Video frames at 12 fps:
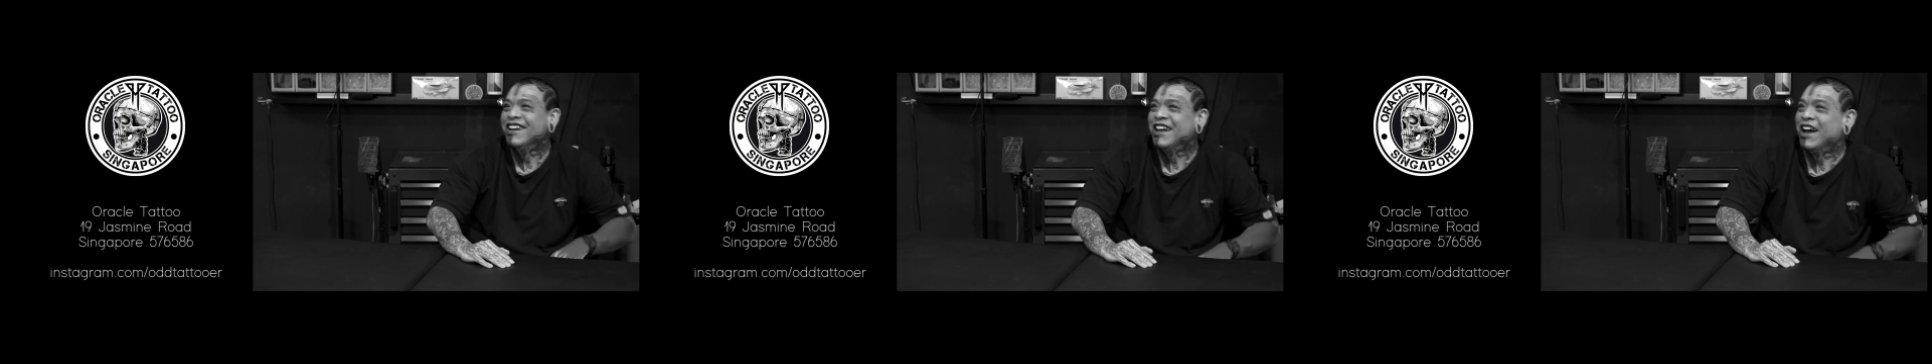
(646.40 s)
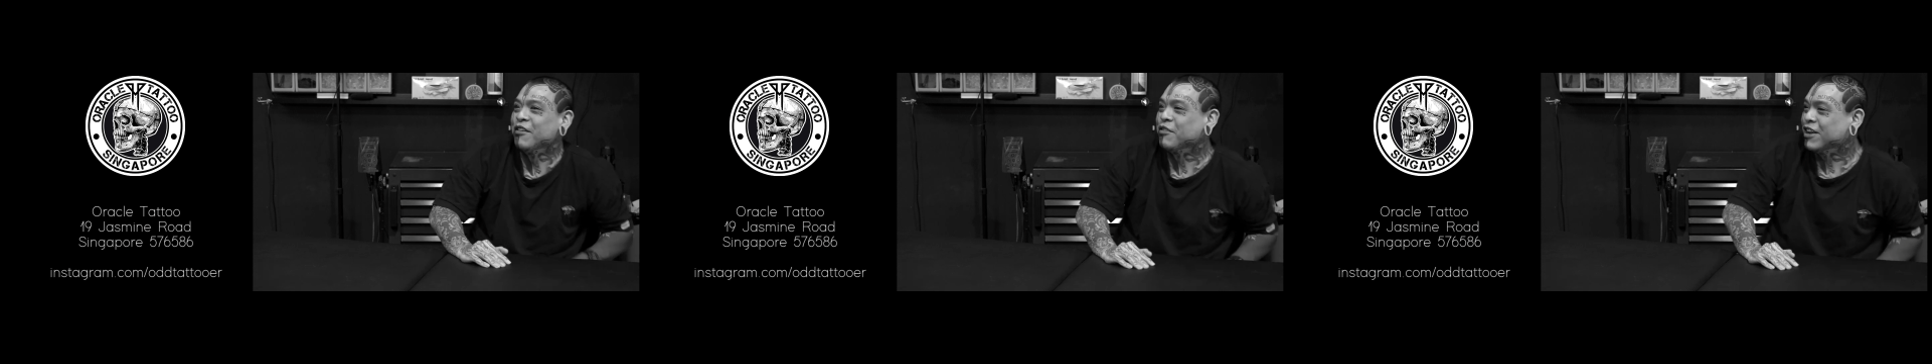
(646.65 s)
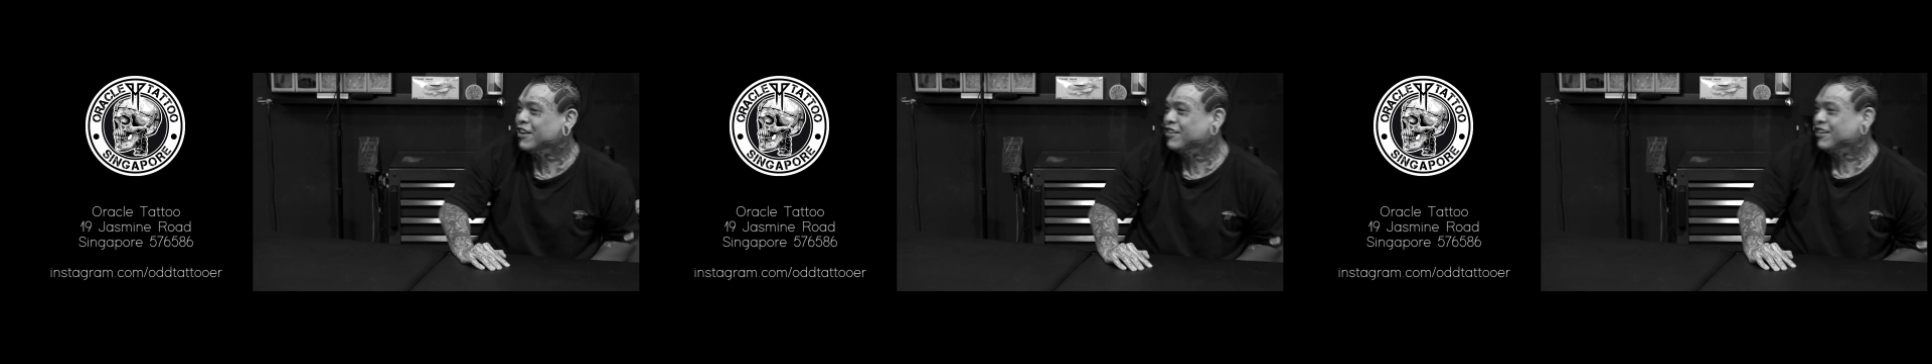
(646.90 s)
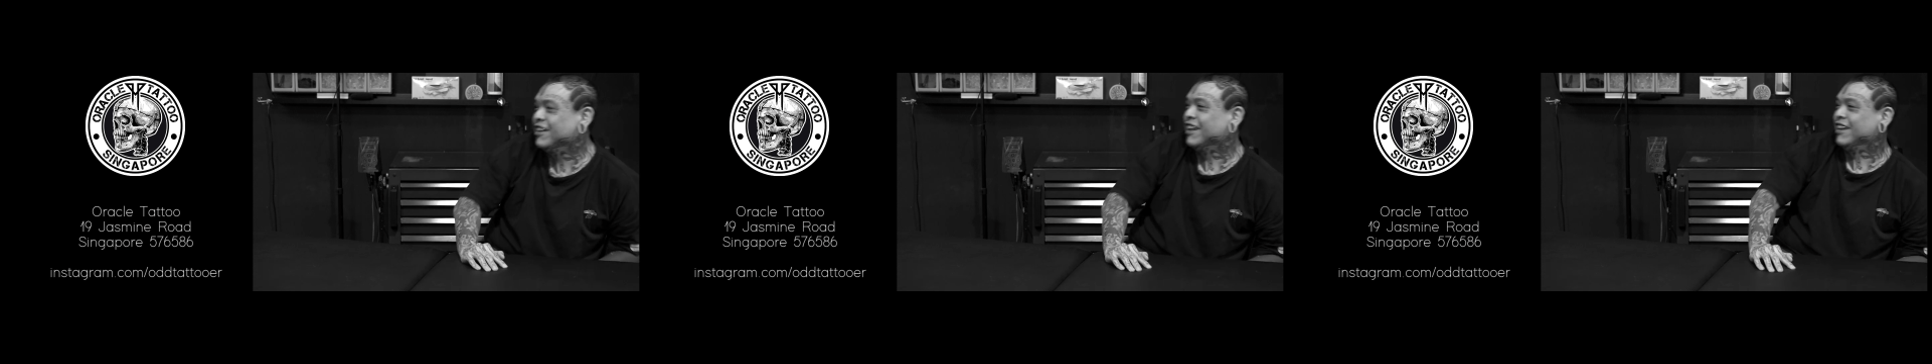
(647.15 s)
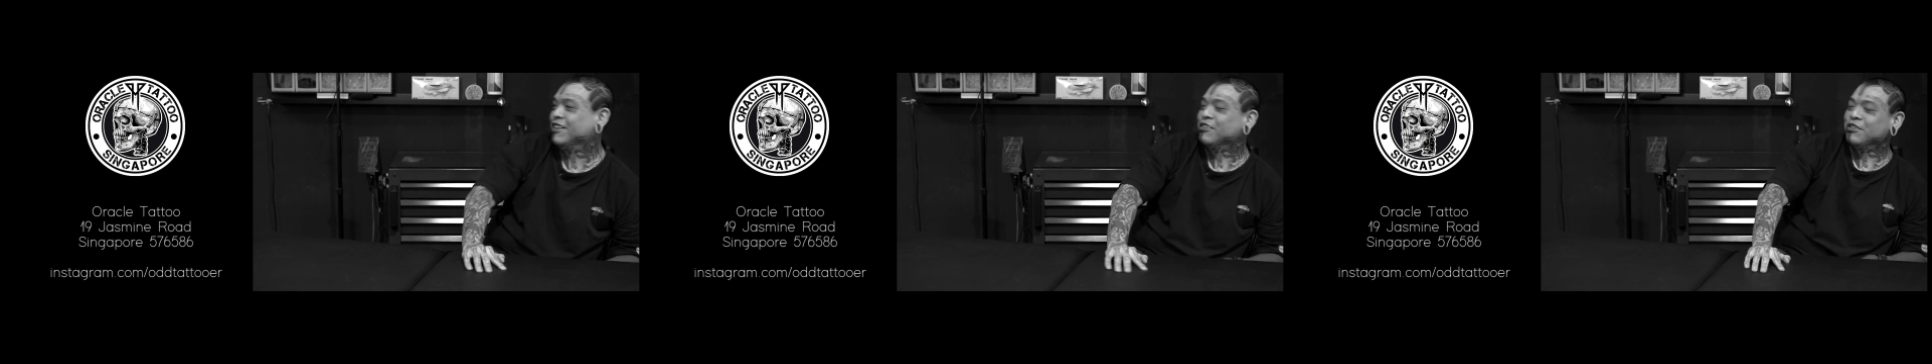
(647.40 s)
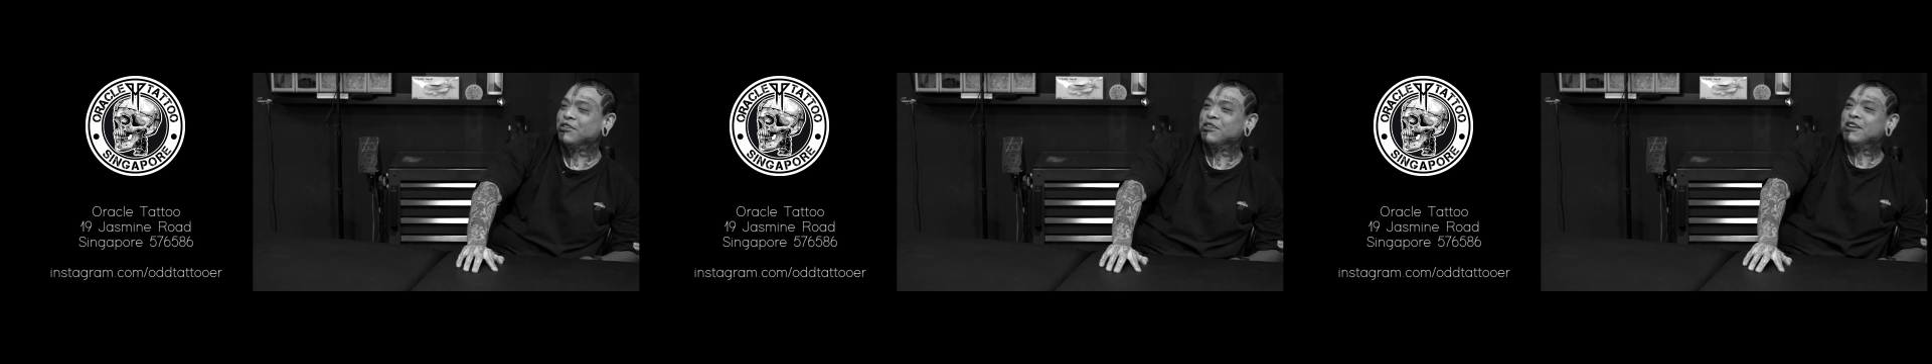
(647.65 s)
I'm fucking sure like you,
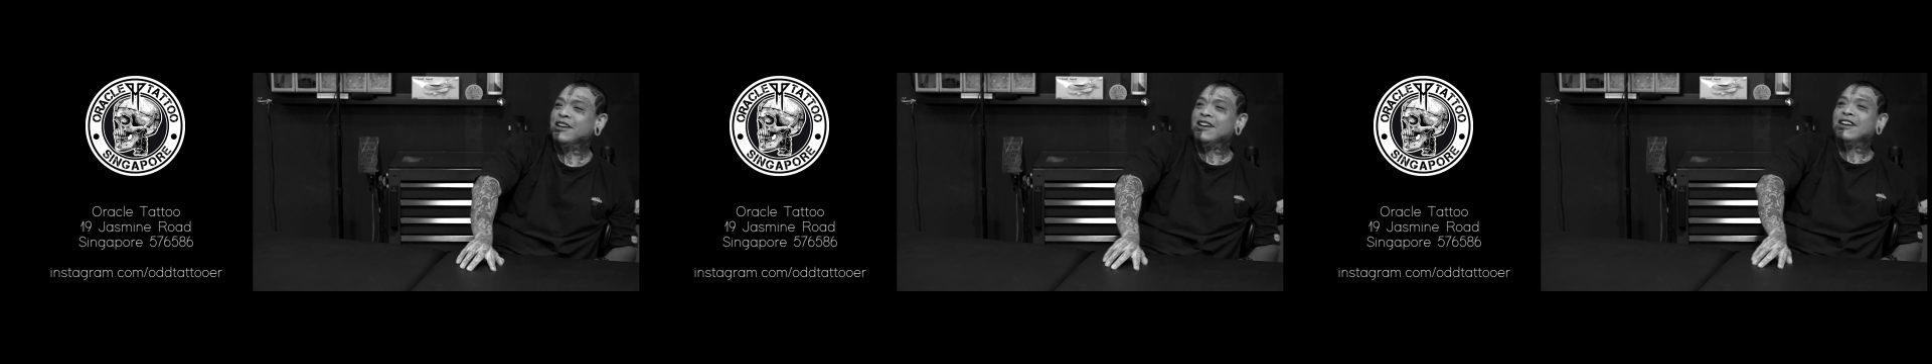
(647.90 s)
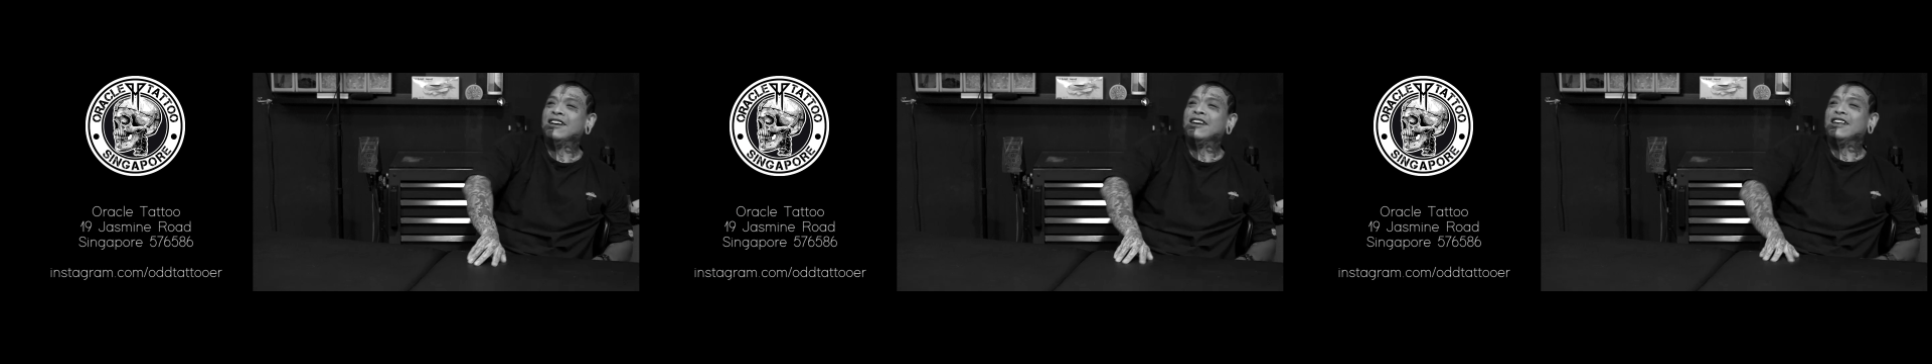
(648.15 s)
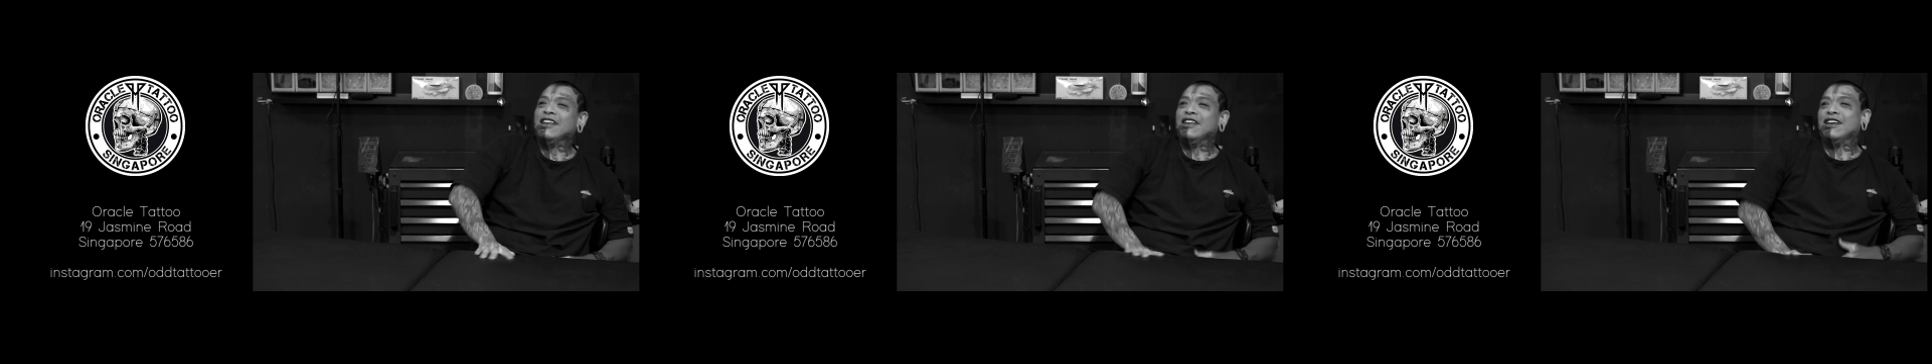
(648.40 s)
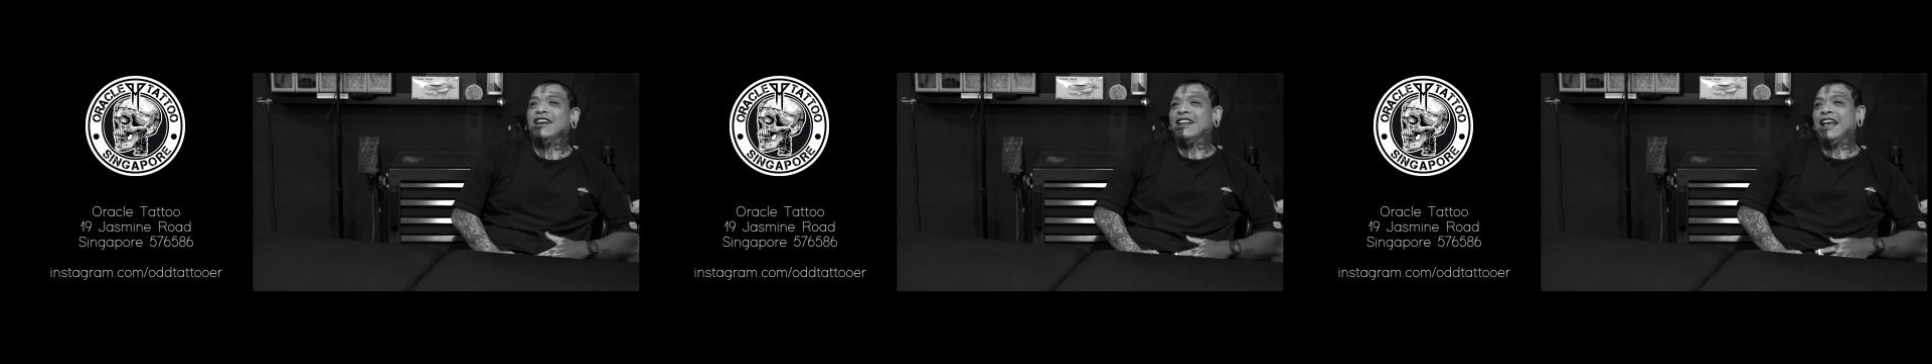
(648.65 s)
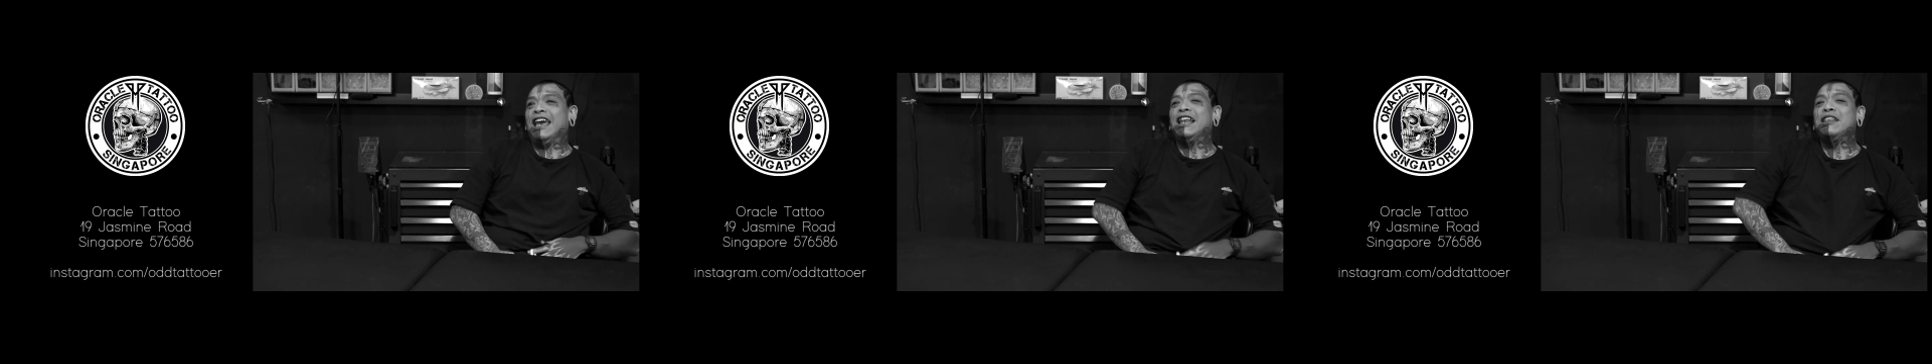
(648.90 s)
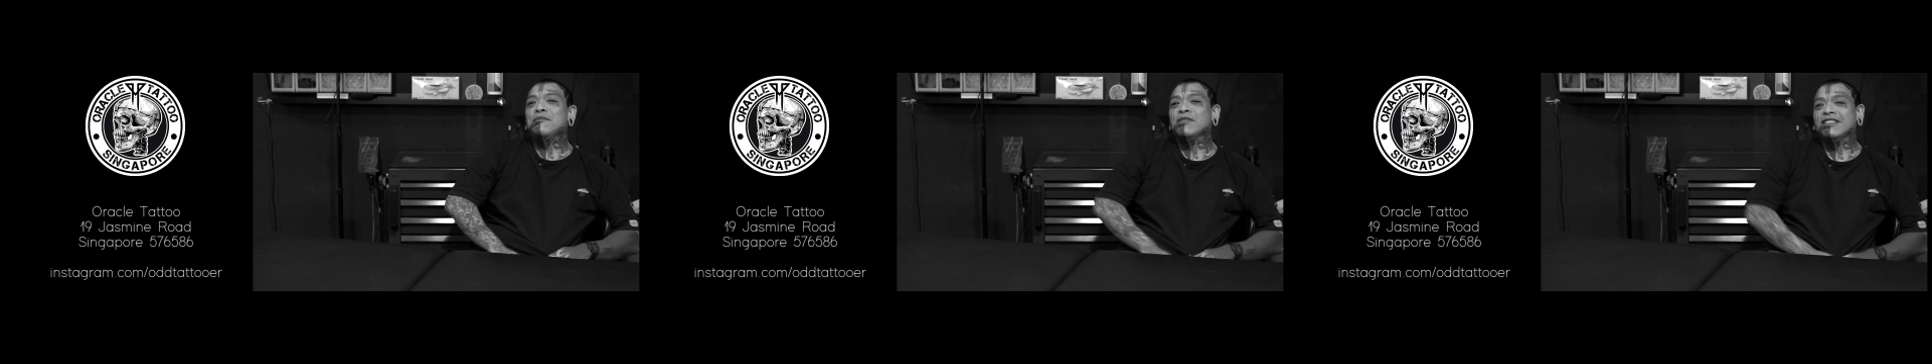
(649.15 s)
you like
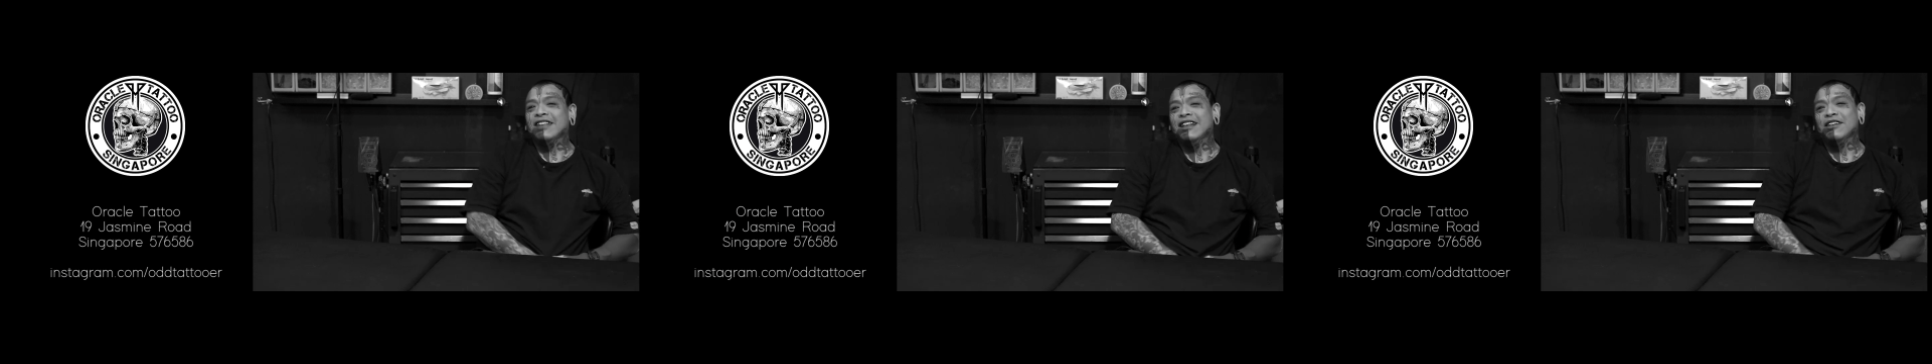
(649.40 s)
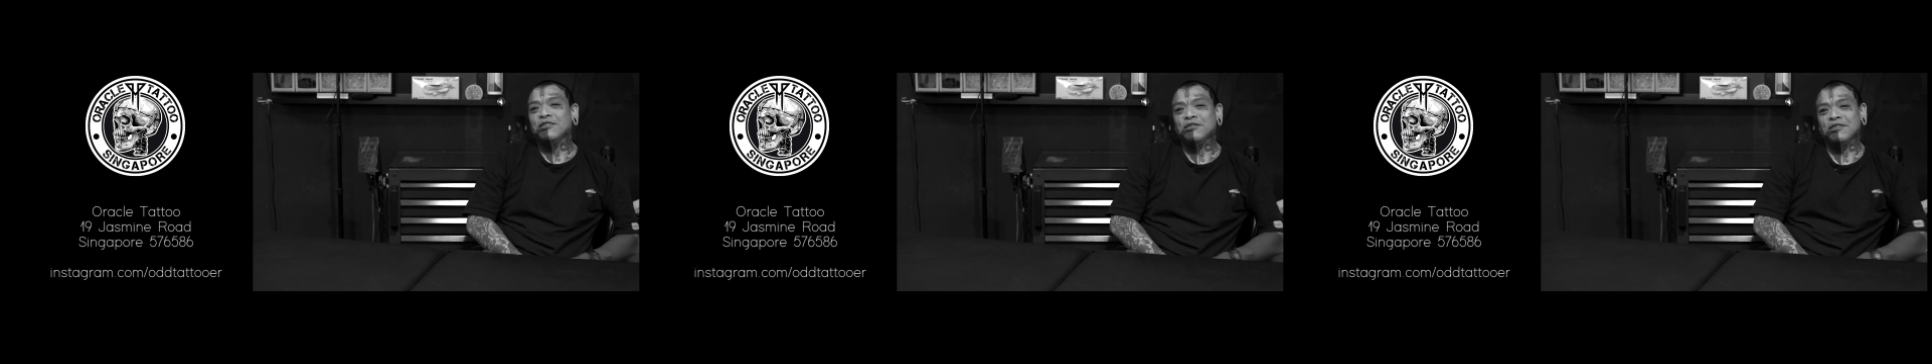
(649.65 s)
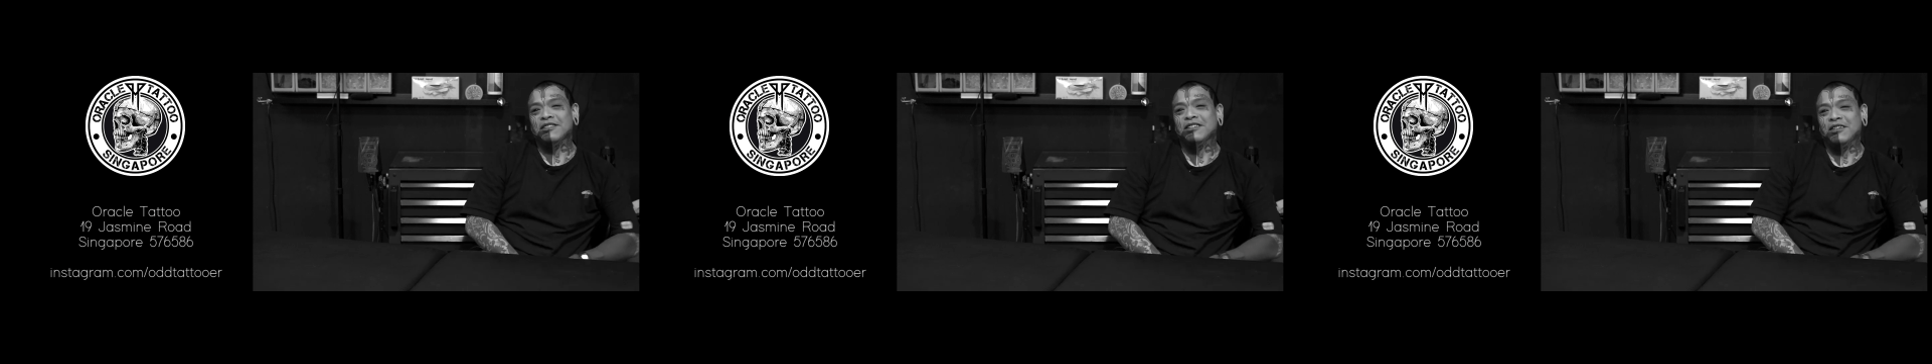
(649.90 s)
80% of,